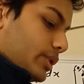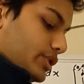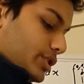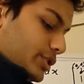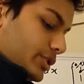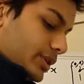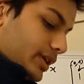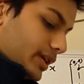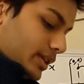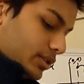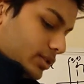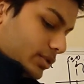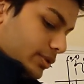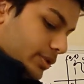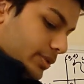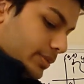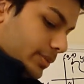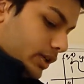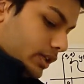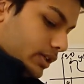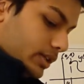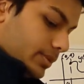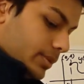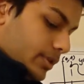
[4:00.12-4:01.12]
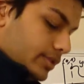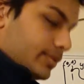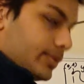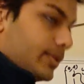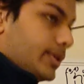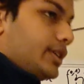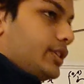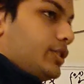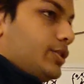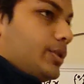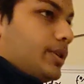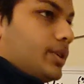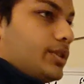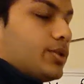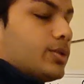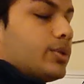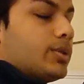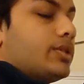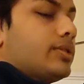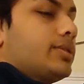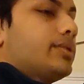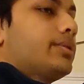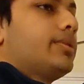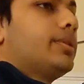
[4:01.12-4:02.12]
once you get those small number of points, you can
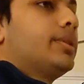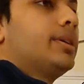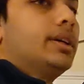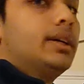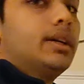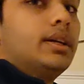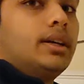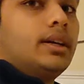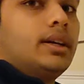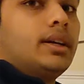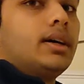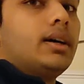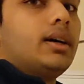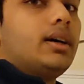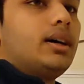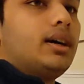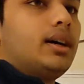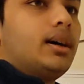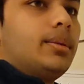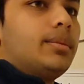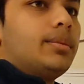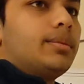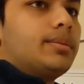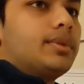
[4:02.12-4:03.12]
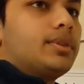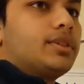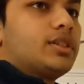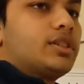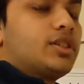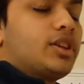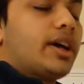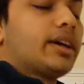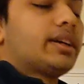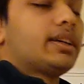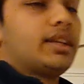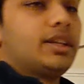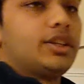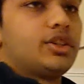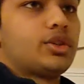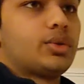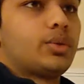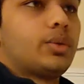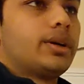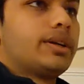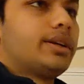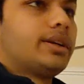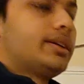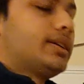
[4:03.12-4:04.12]
sort of check each
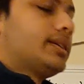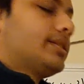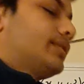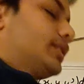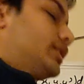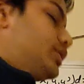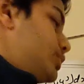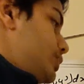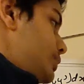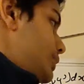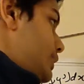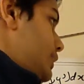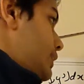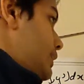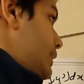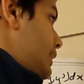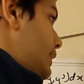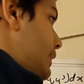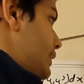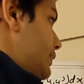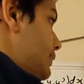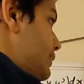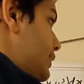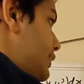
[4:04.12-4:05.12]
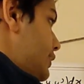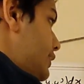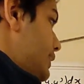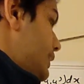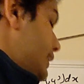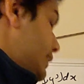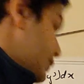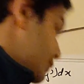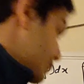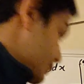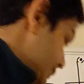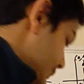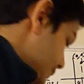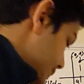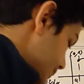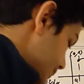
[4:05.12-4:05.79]
one individually and figure it out.